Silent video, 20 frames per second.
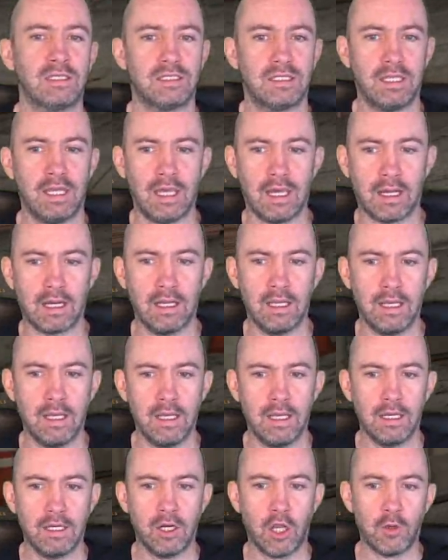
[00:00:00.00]
is there.
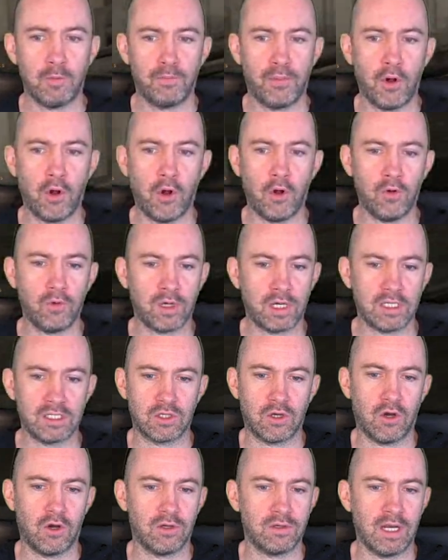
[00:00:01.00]
Now, Paul
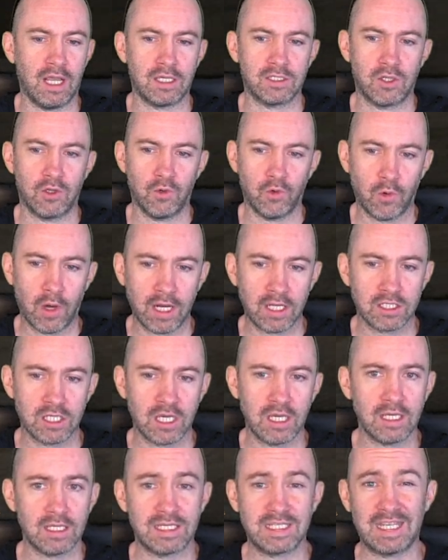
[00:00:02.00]
has got next to no energy.